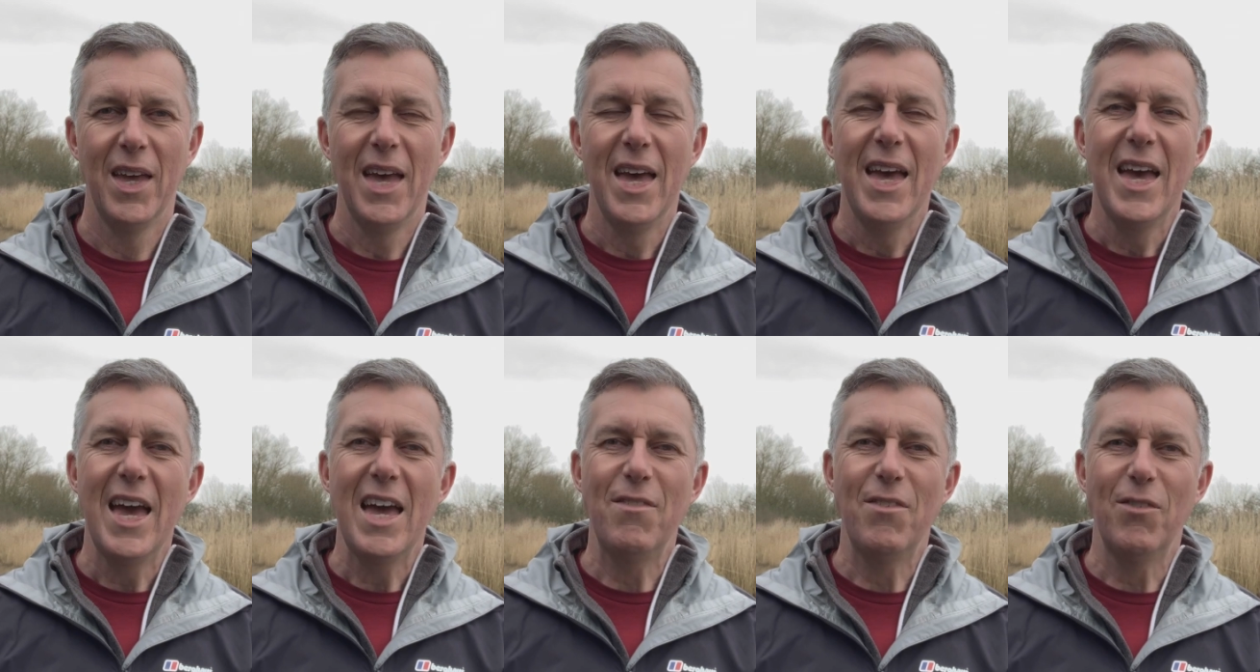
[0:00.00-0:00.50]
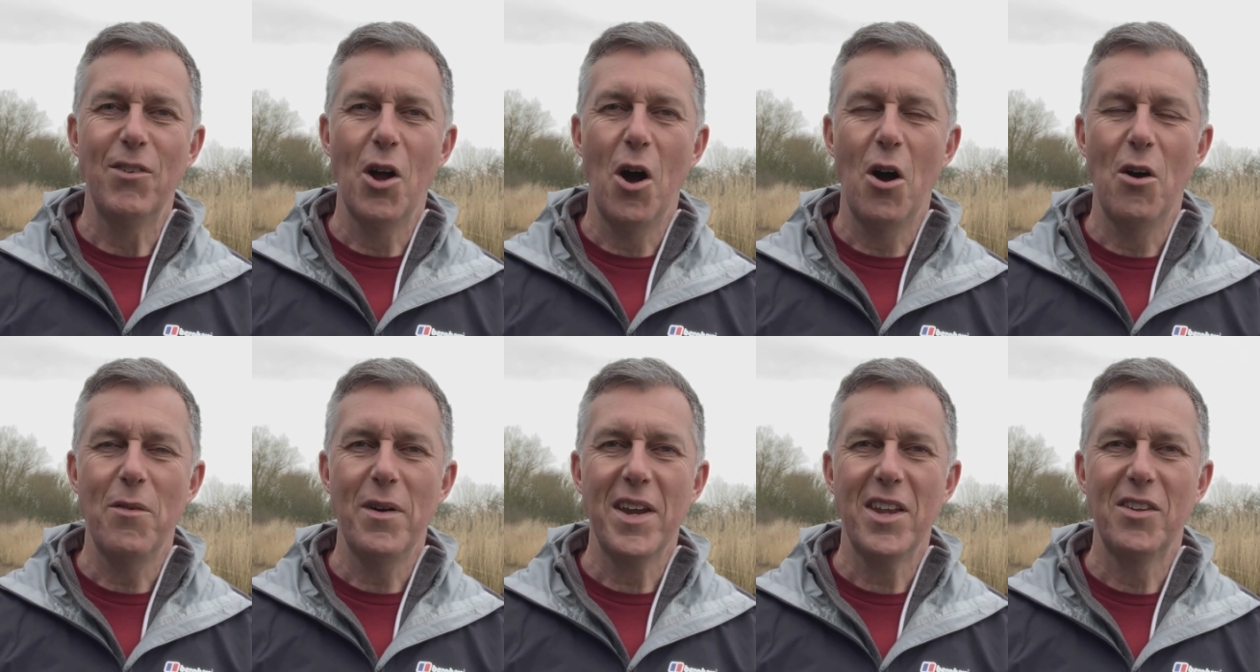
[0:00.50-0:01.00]
If you've not
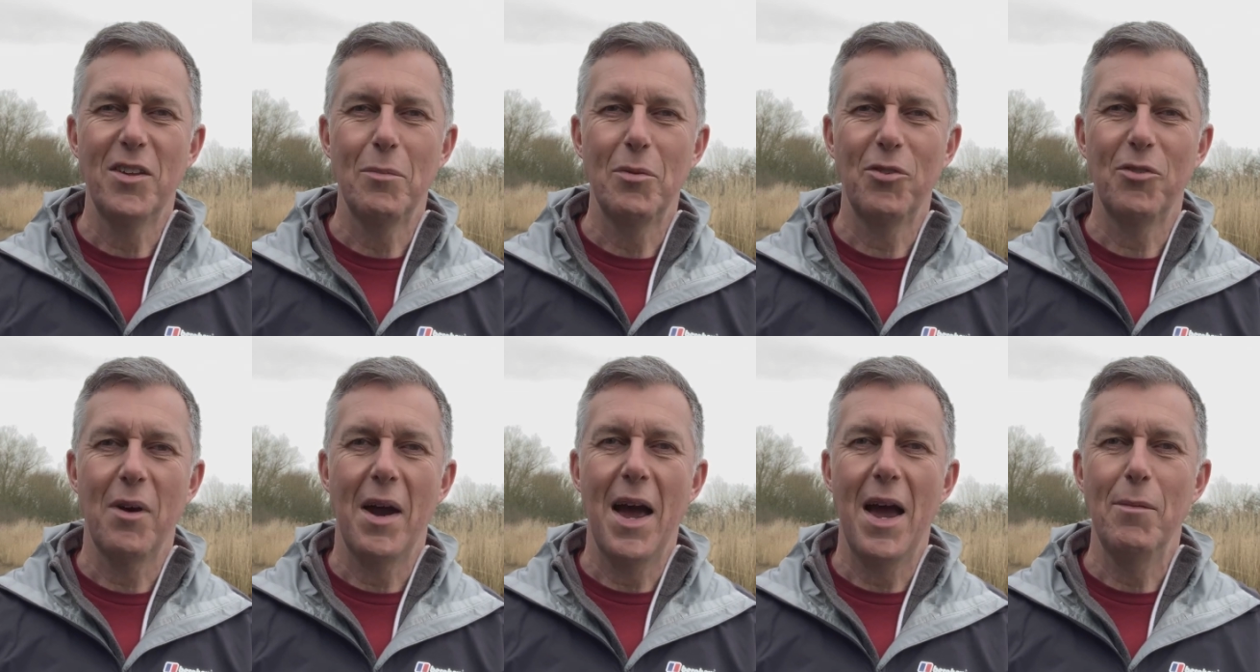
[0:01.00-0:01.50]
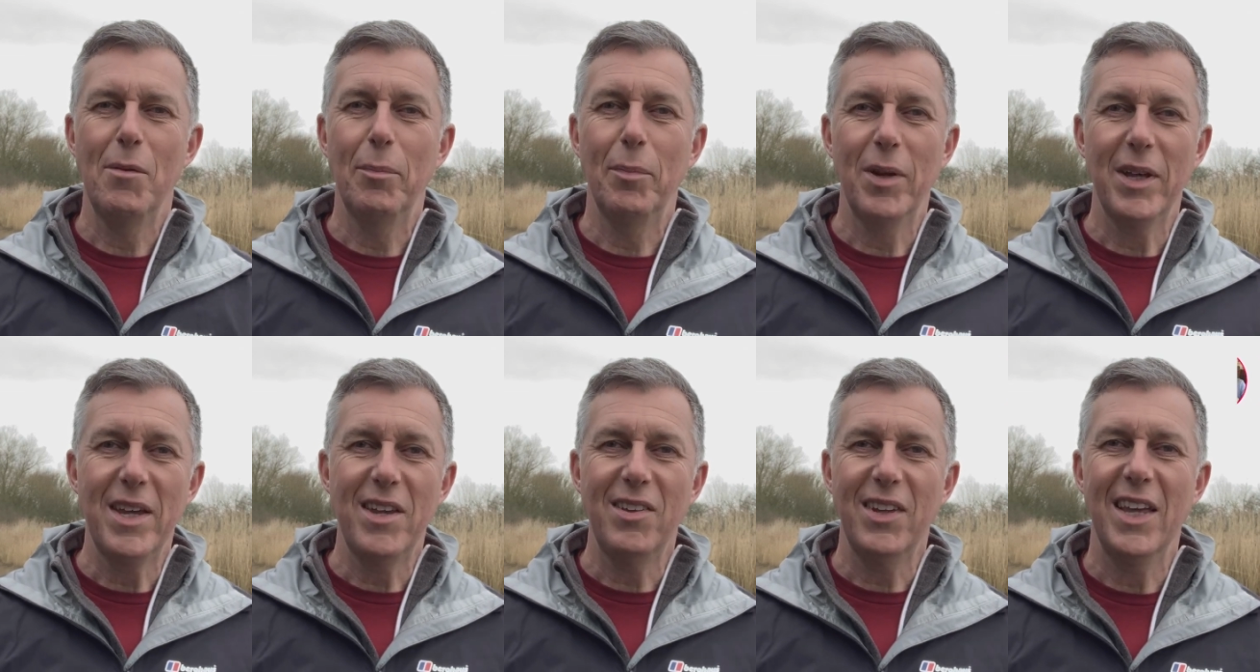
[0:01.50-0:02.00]
already subscribed,
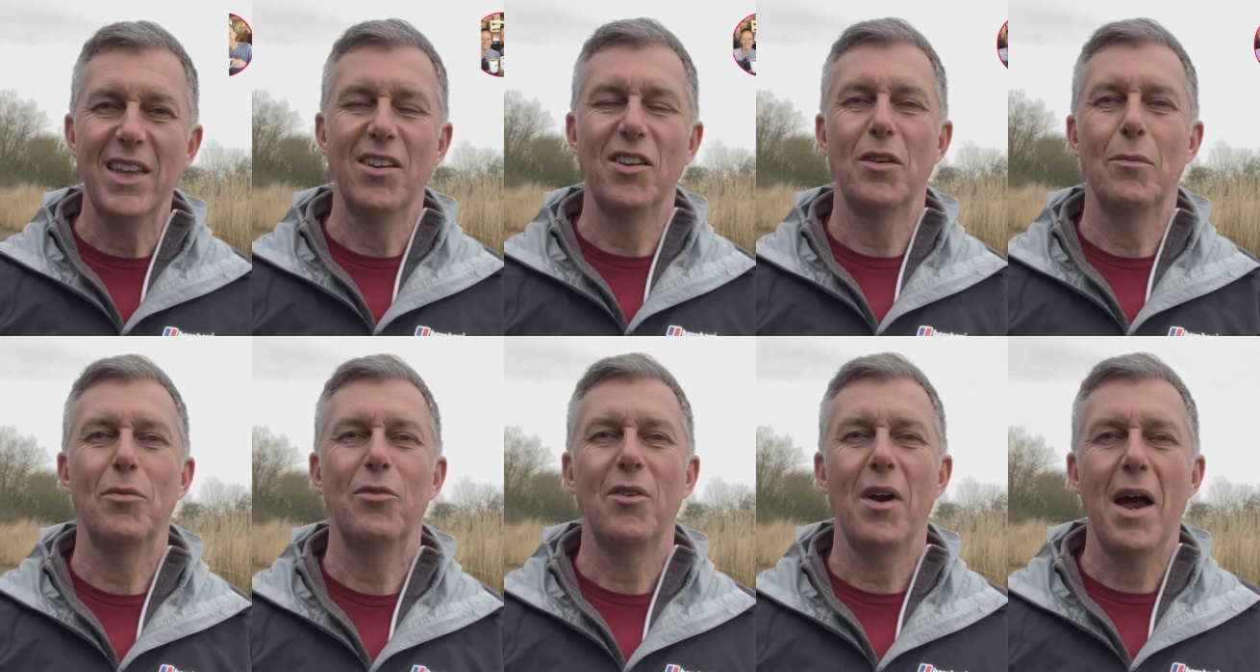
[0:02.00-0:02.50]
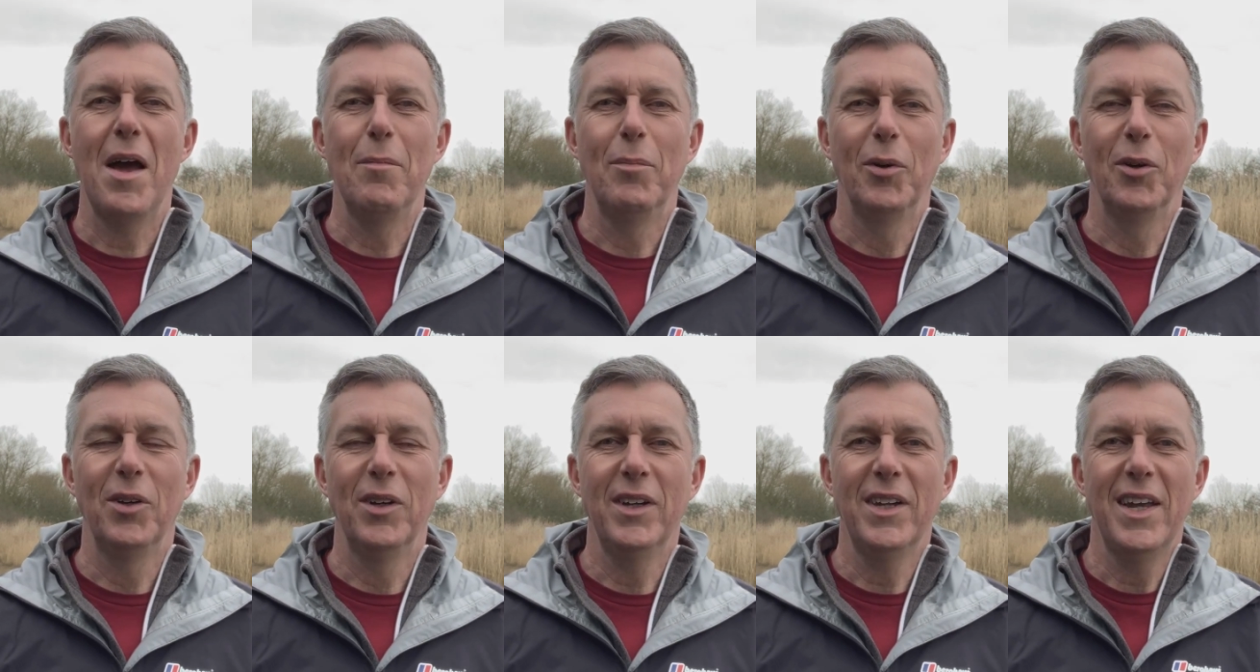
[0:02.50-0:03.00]
please hit the subscribe button.